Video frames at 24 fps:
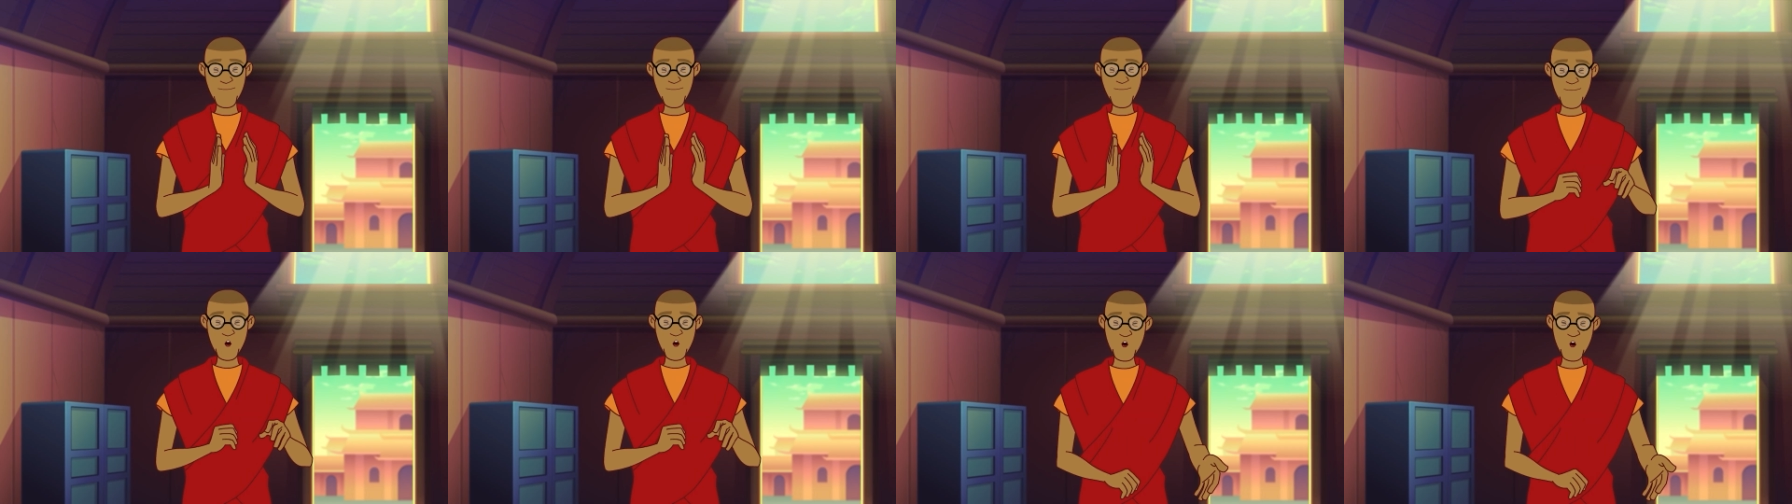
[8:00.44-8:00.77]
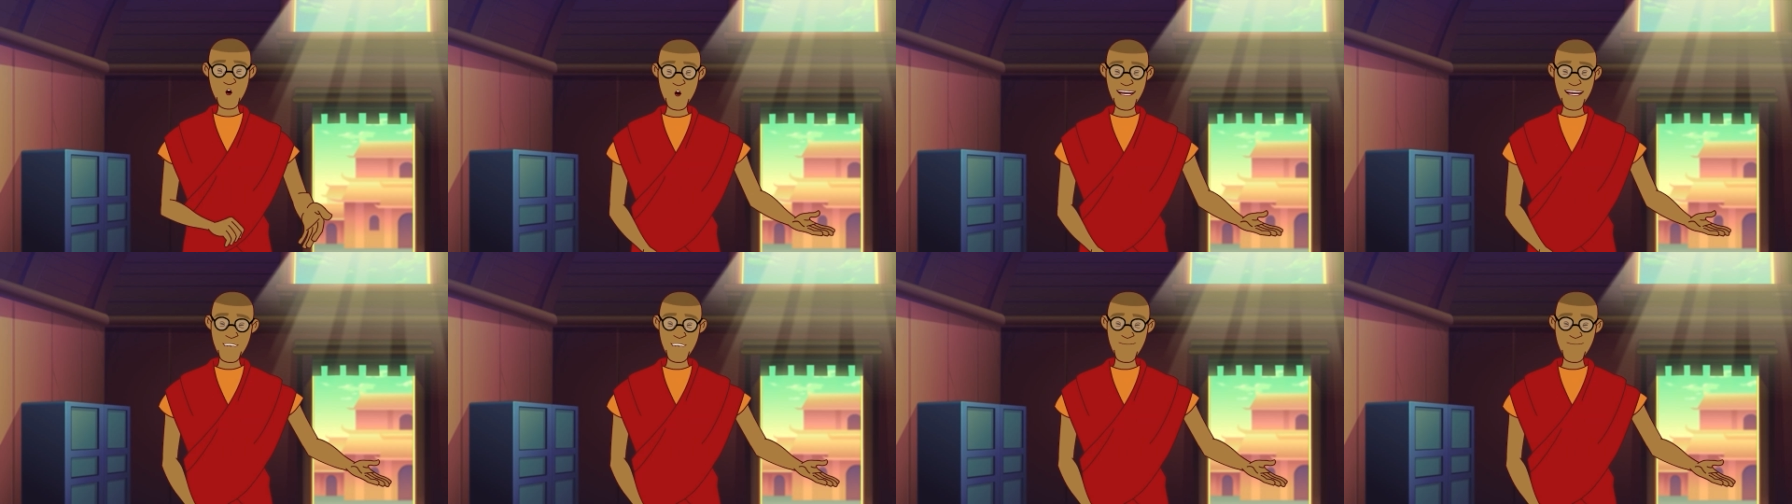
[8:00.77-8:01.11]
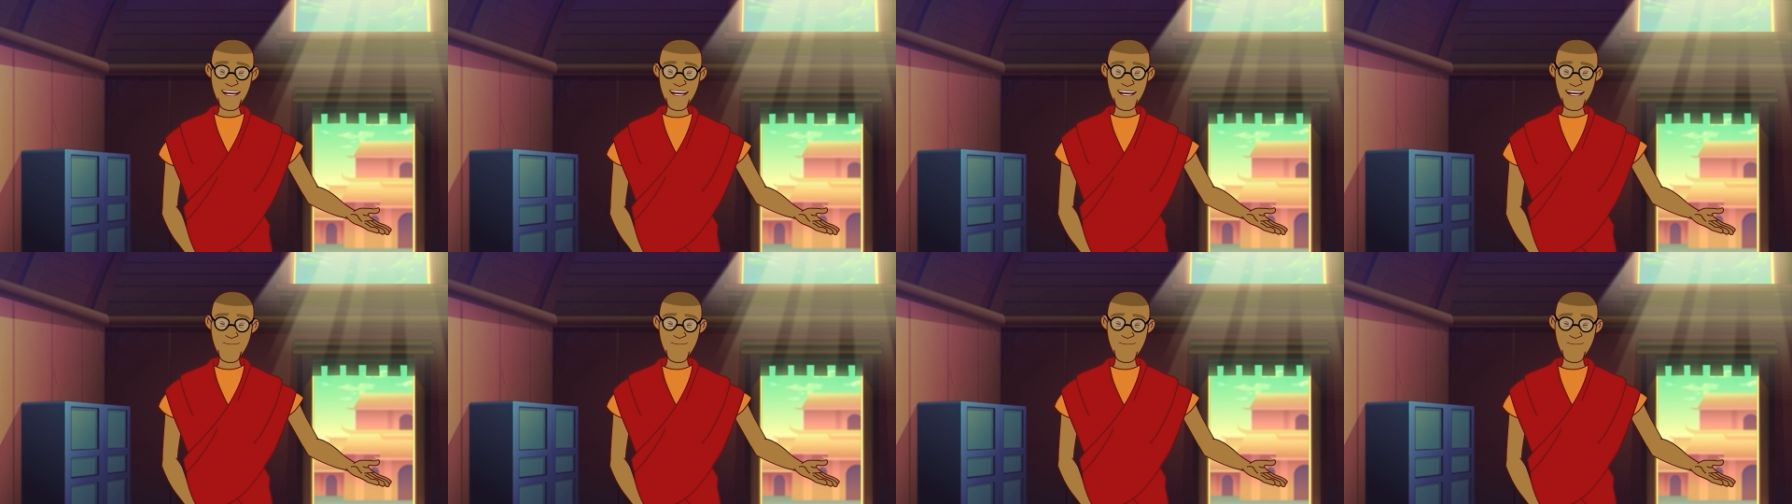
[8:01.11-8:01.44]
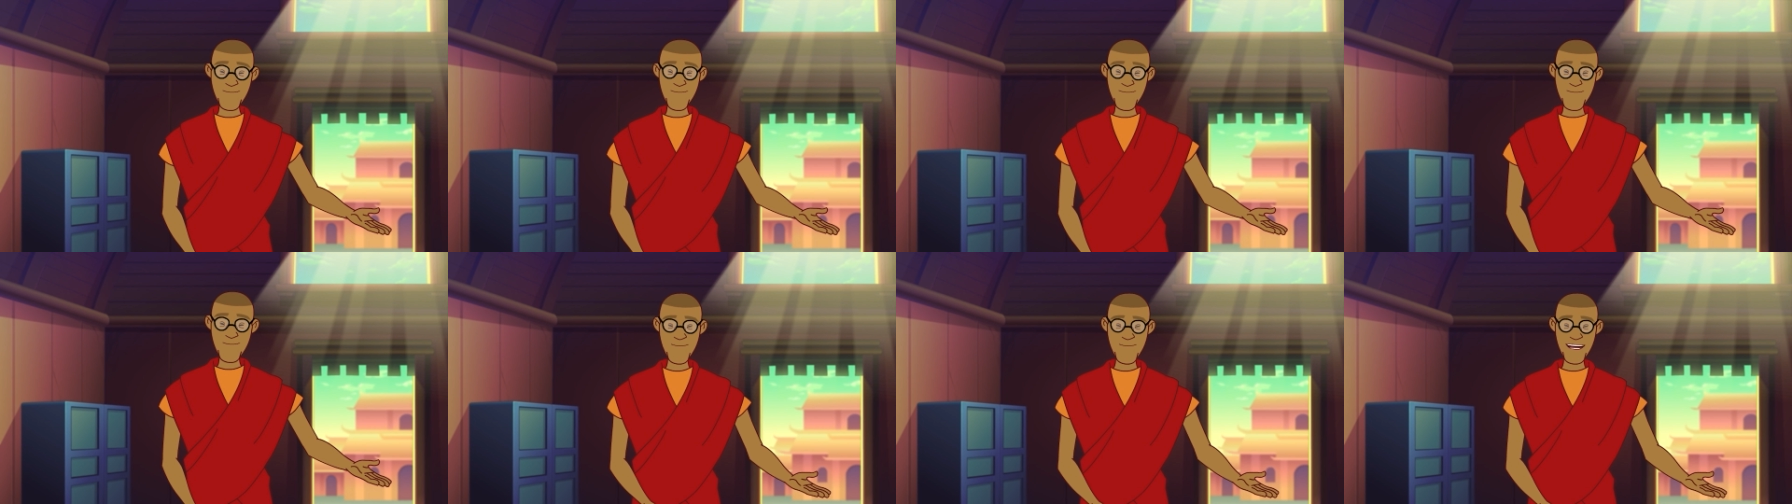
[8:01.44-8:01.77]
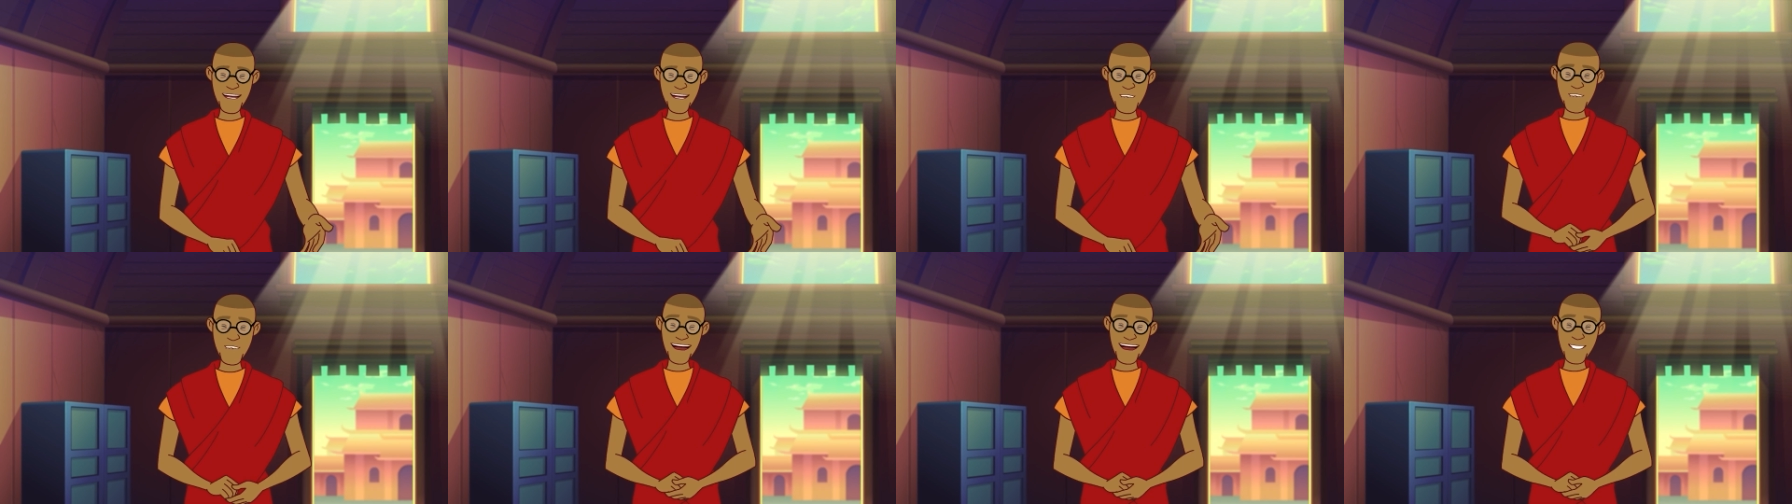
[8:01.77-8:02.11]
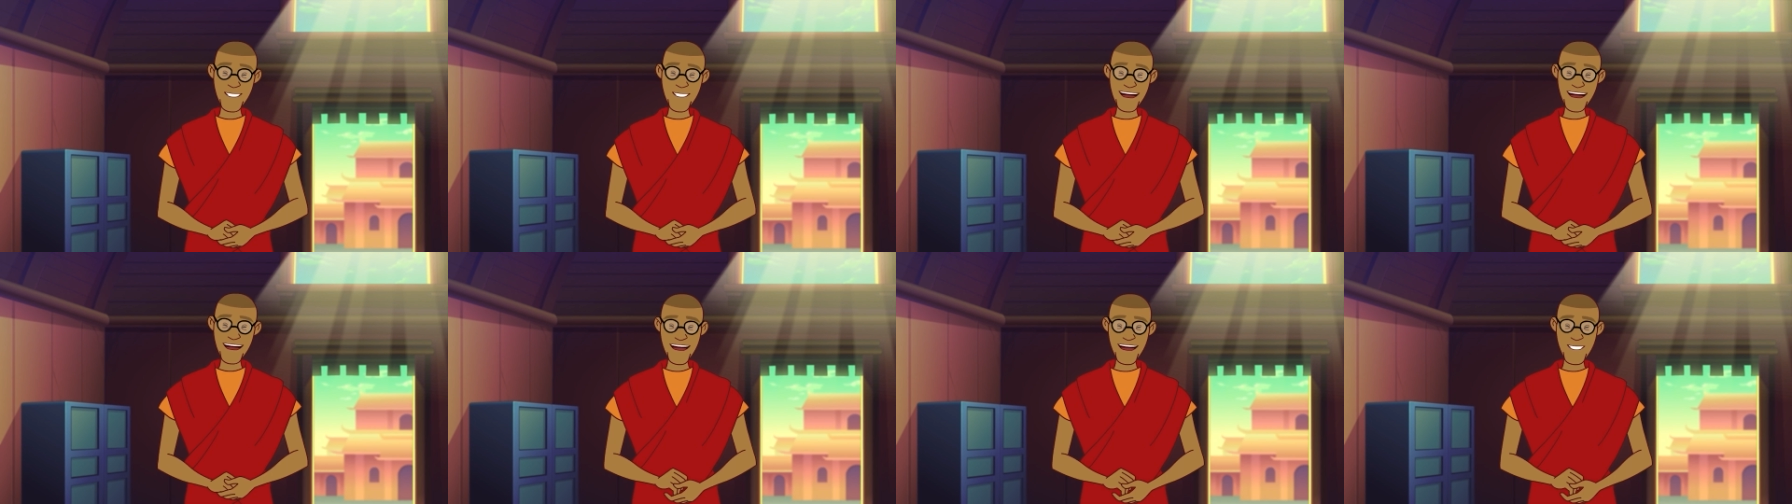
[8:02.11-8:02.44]
Walk with me. The fresh
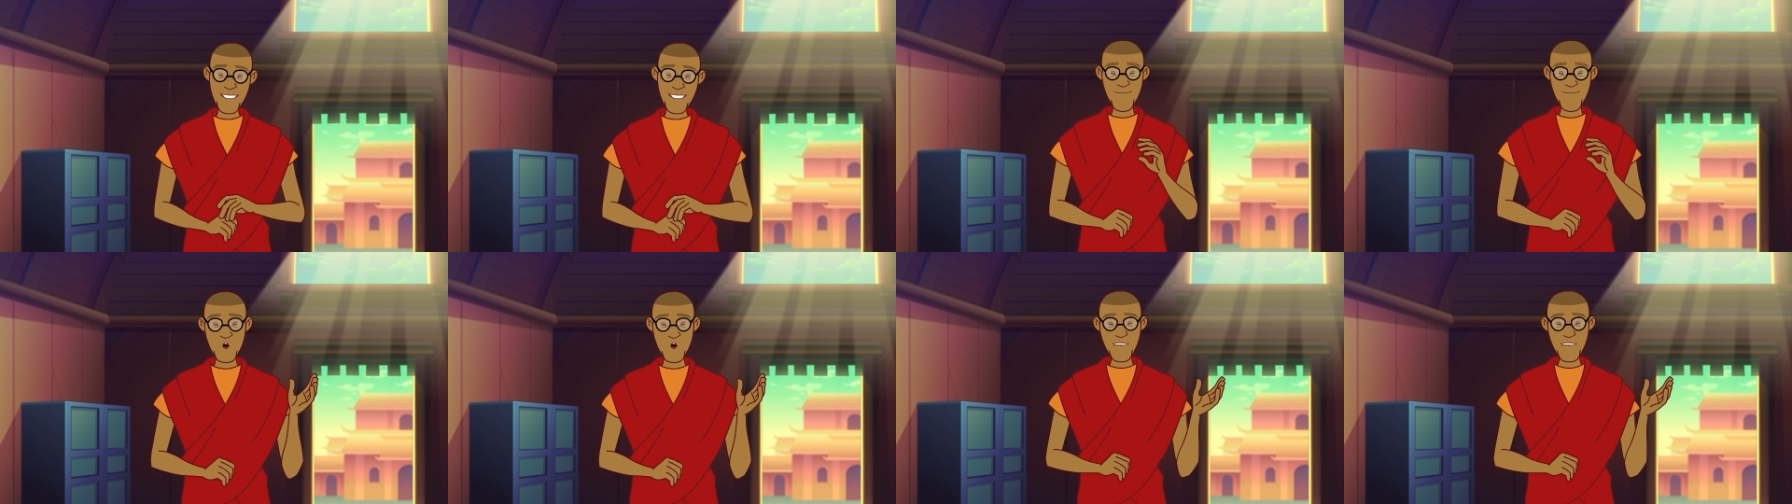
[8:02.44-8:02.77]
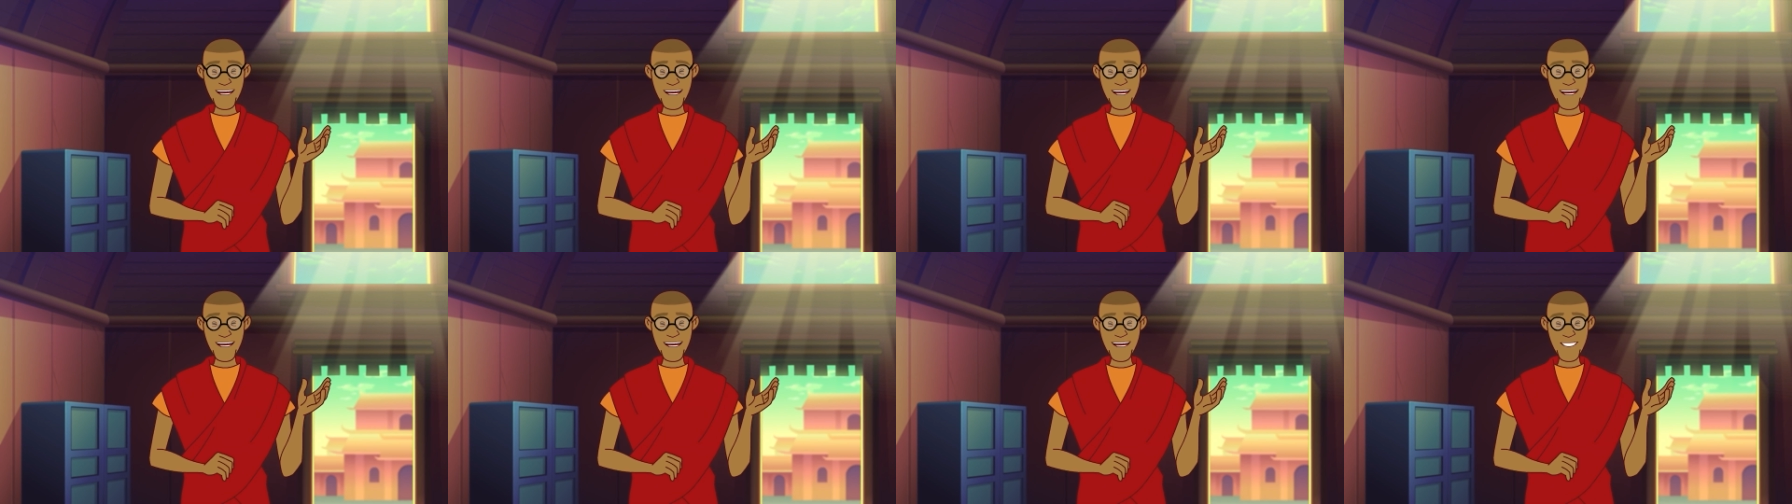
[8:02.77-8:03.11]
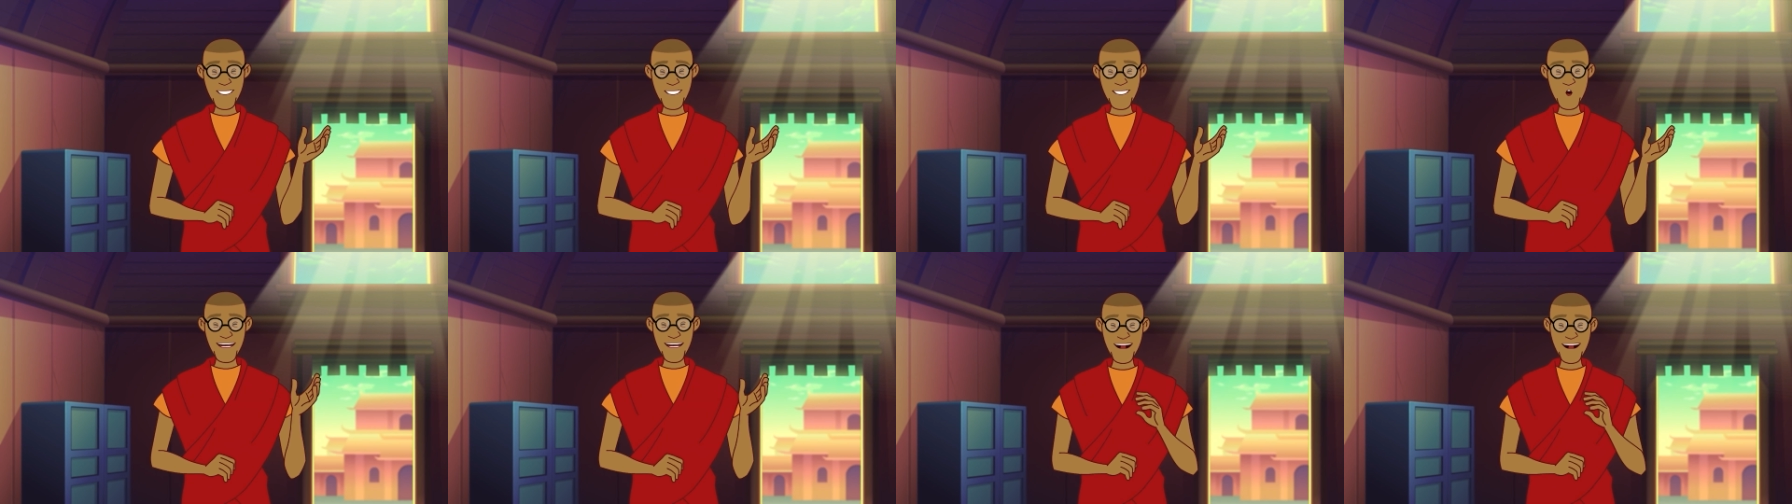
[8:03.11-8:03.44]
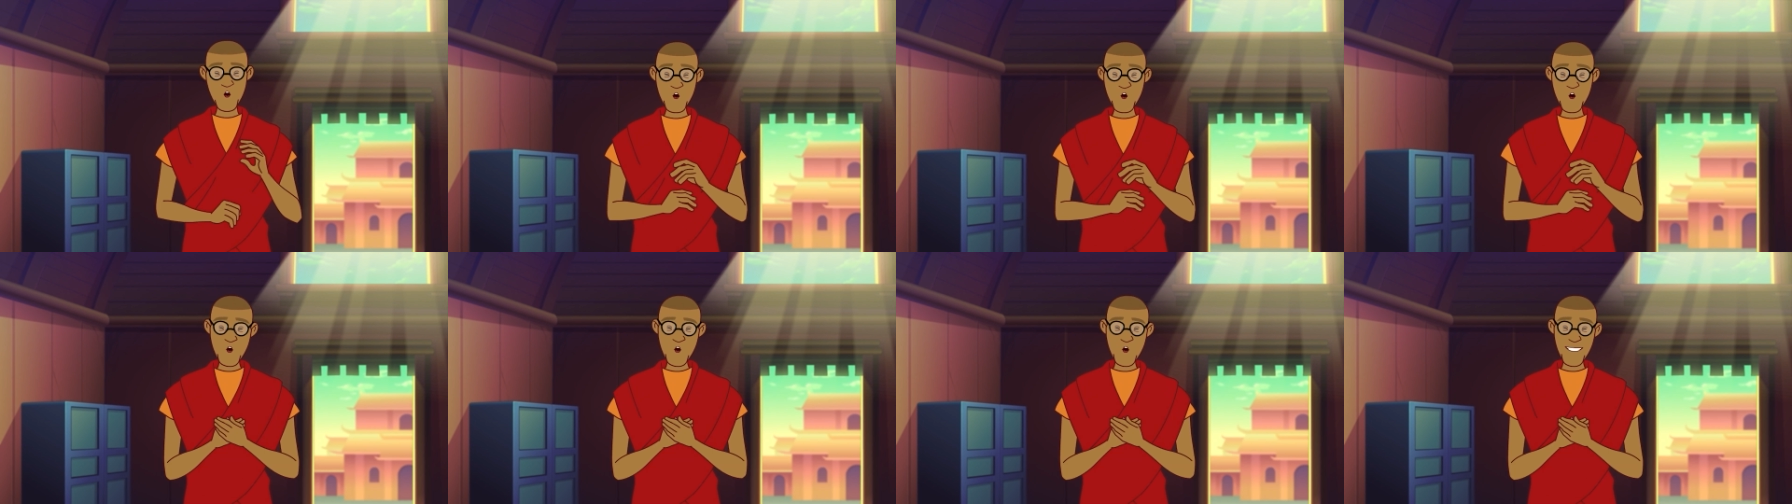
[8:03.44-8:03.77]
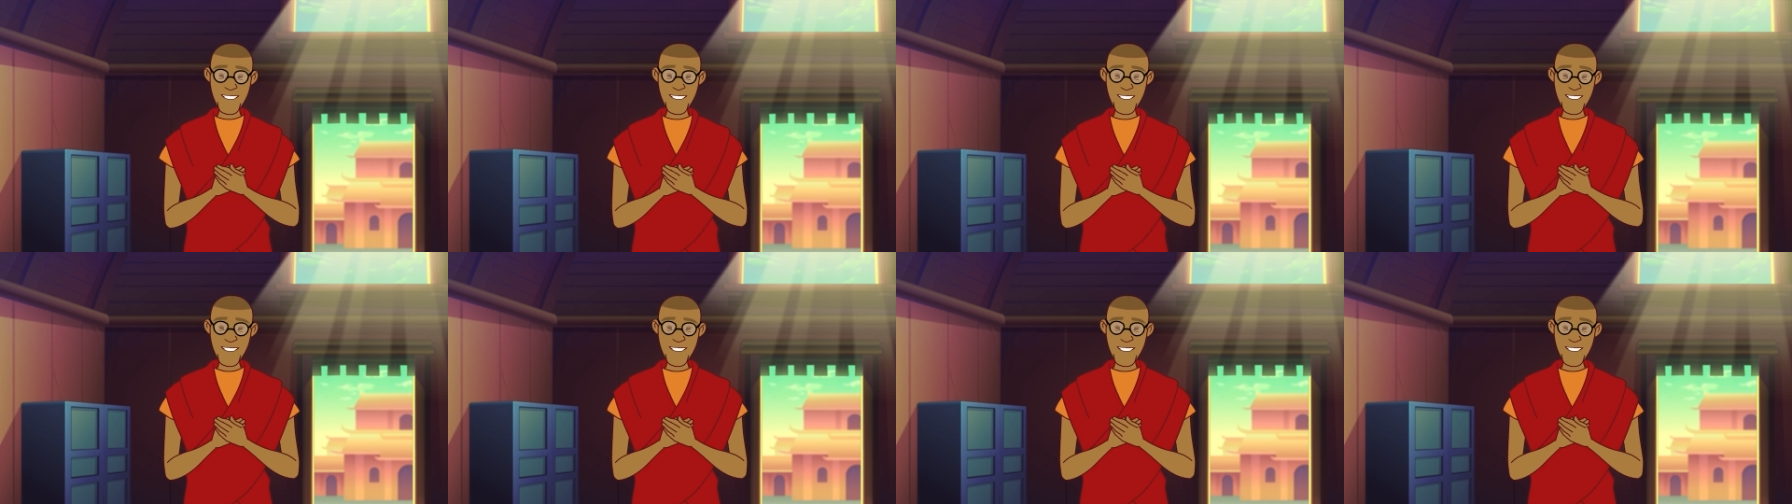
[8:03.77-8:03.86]
air and movement will do you